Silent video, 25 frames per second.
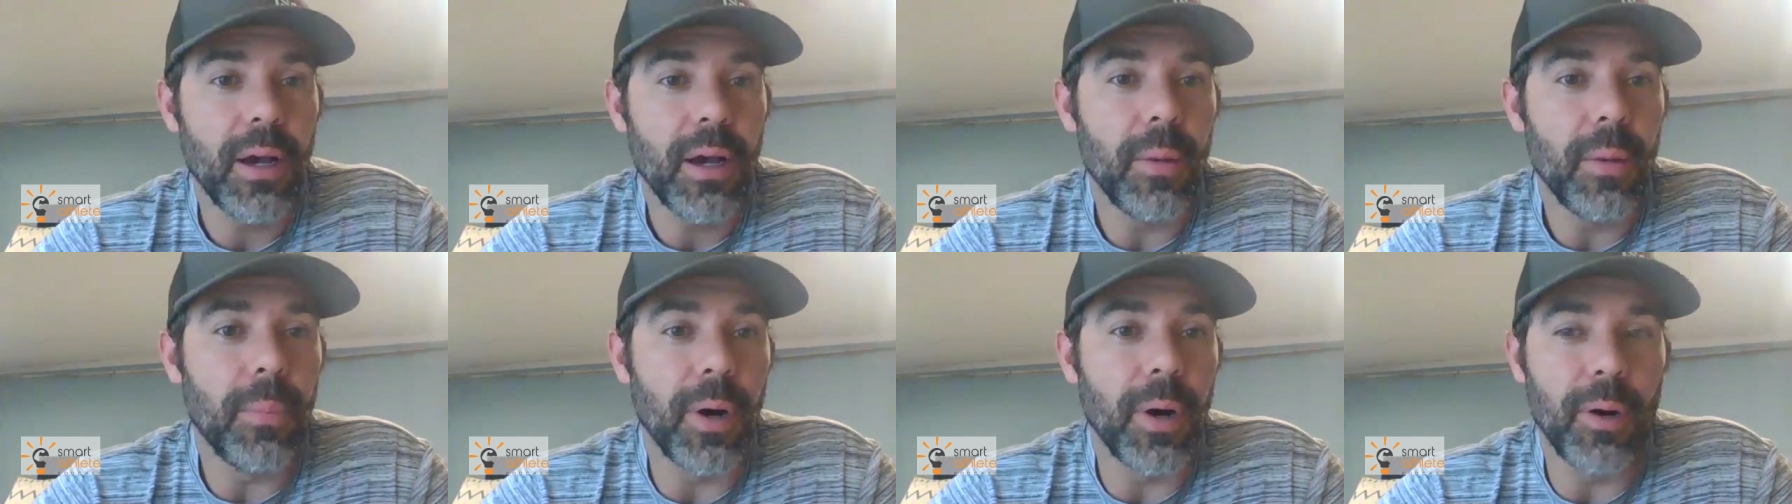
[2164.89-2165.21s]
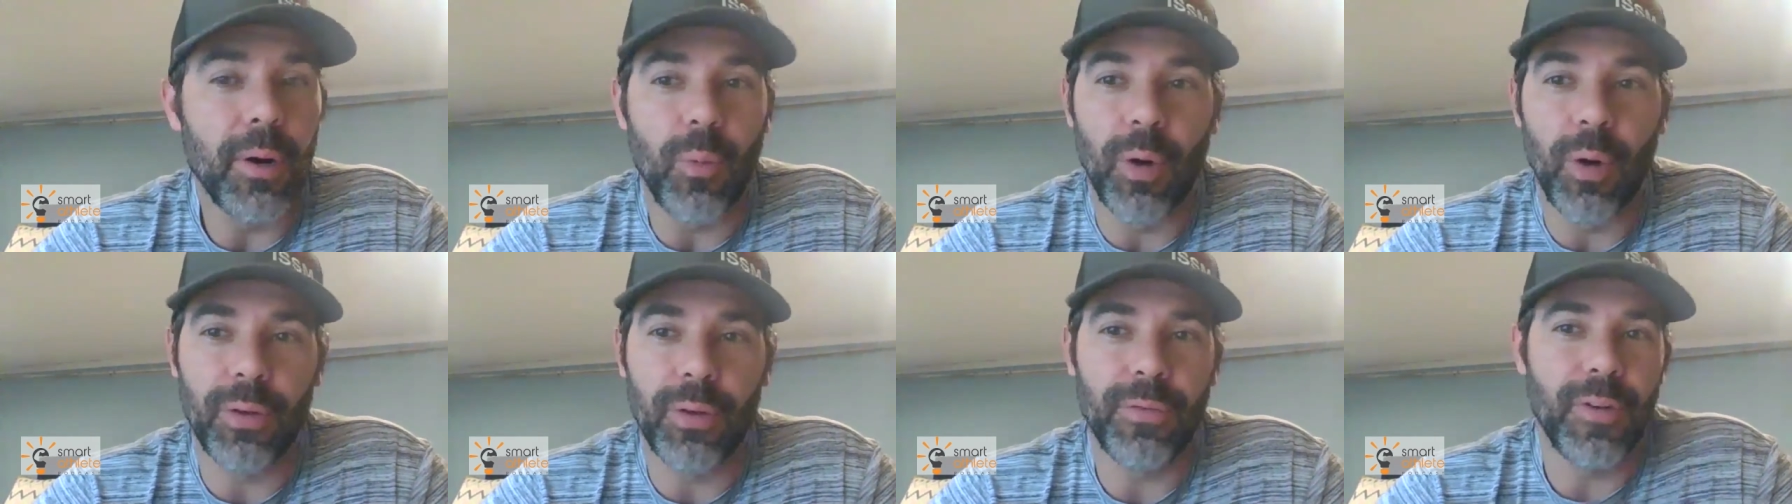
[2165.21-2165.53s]
But
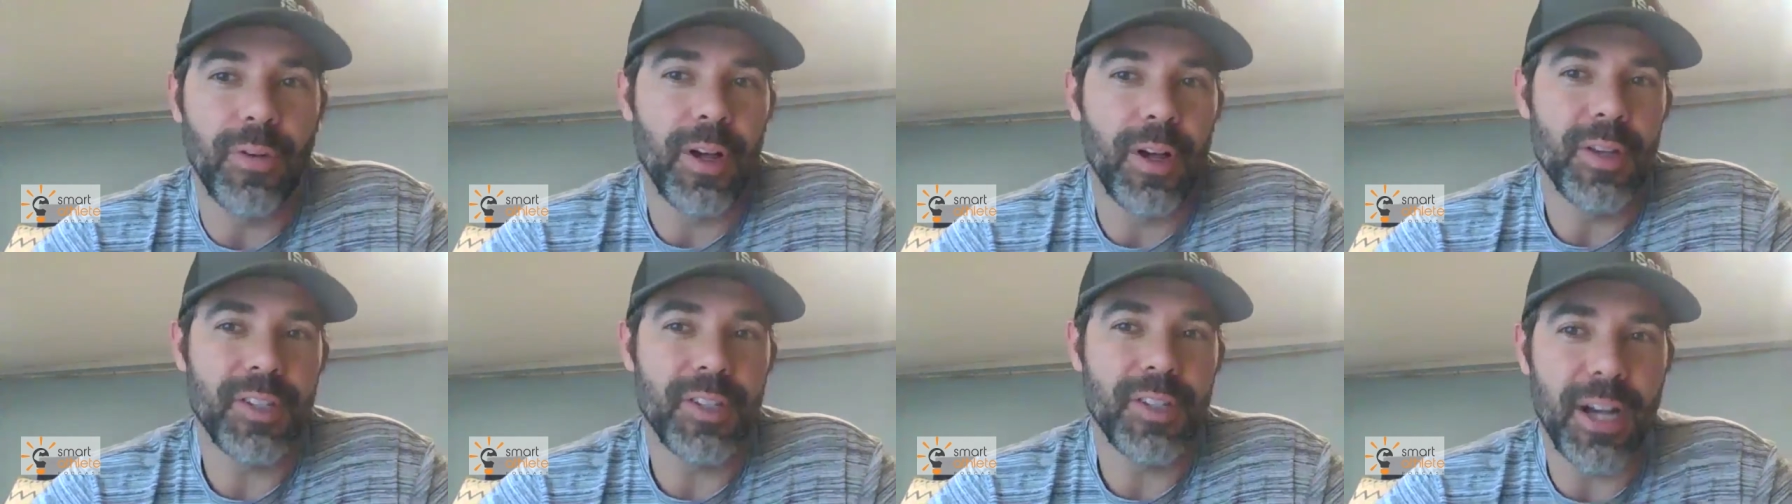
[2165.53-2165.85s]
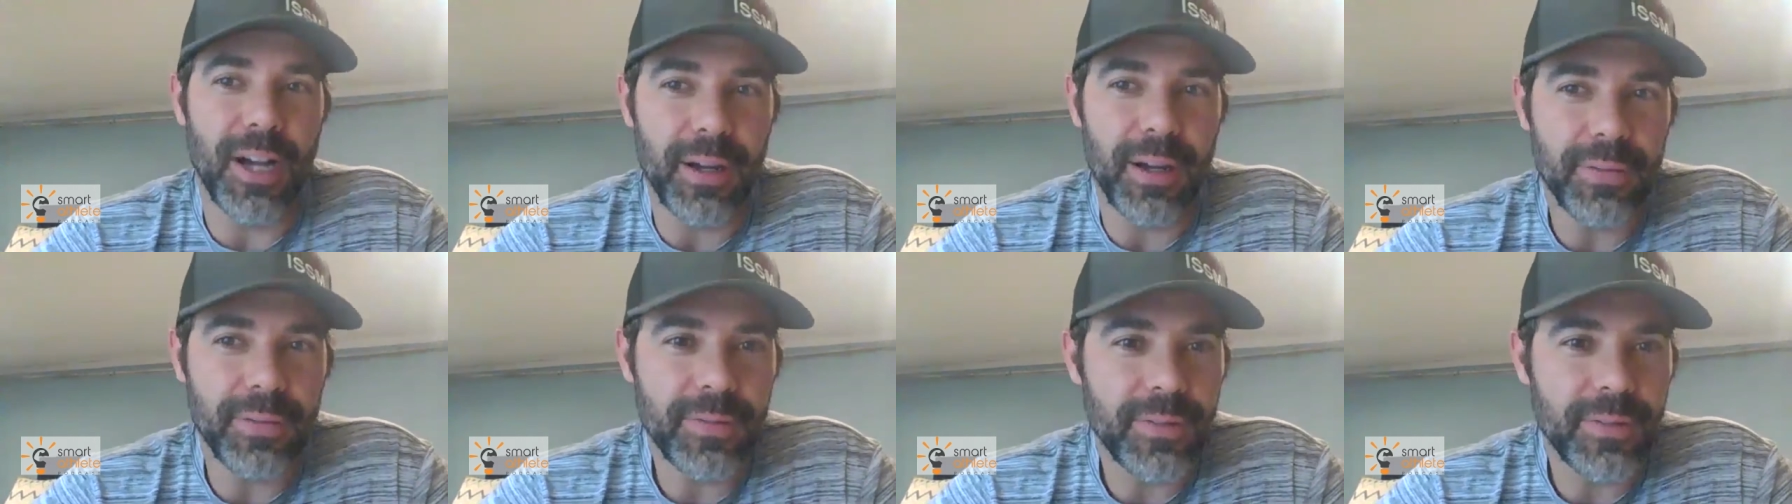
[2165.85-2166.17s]
one falls
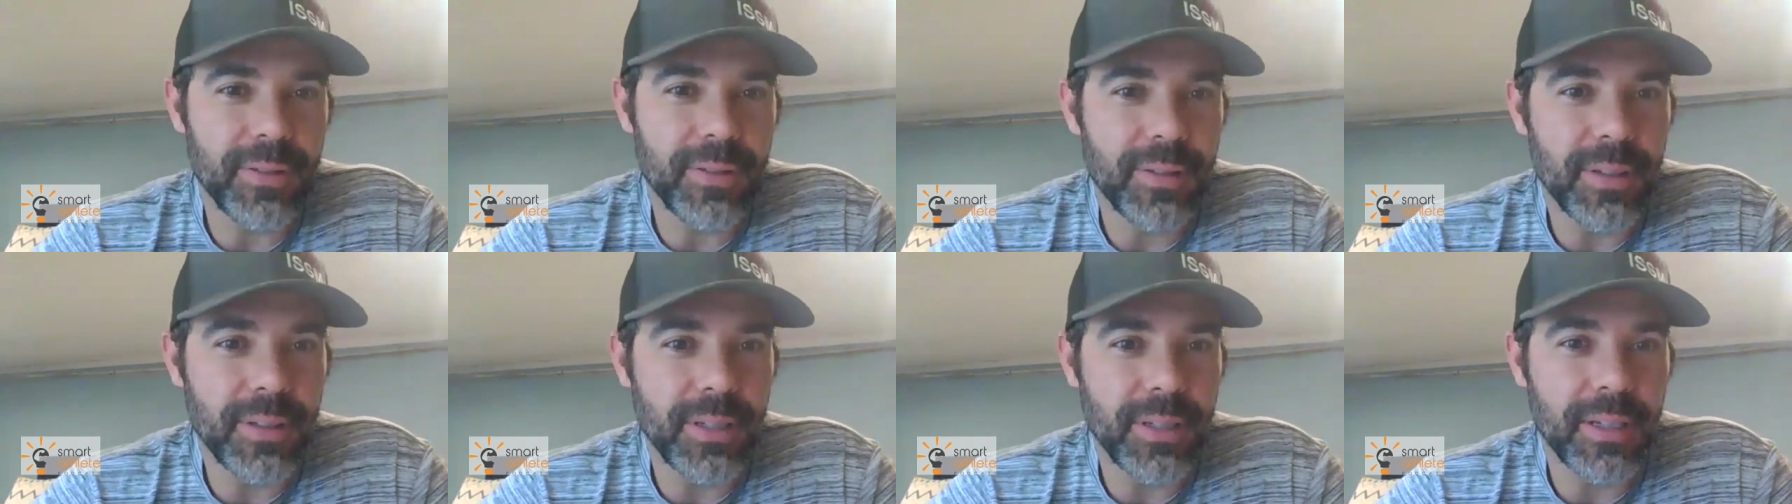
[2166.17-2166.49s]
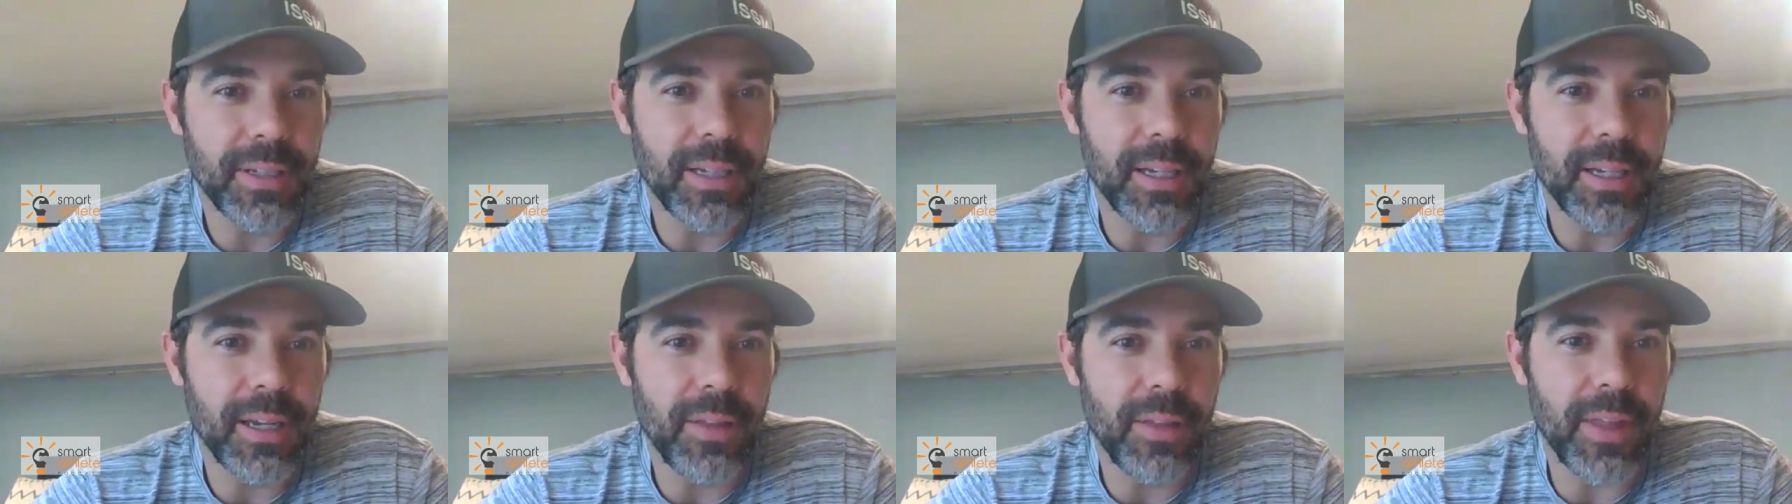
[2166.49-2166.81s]
off.
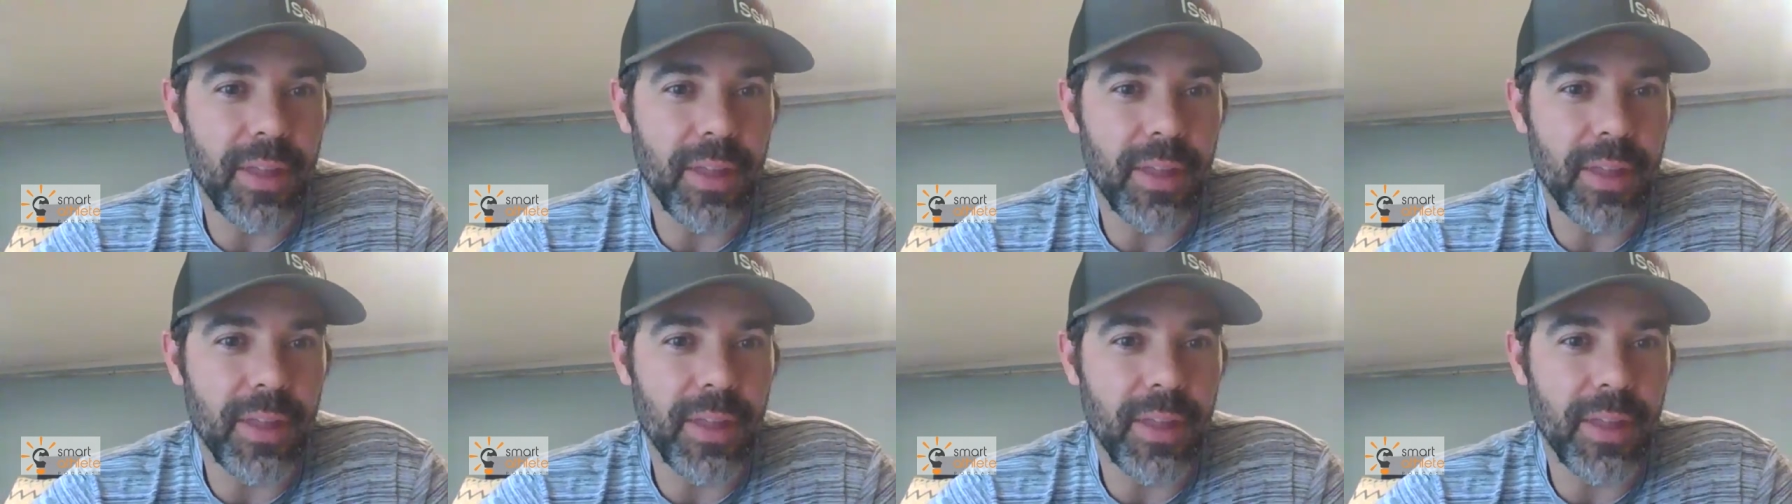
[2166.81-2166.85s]
Mm-hmm.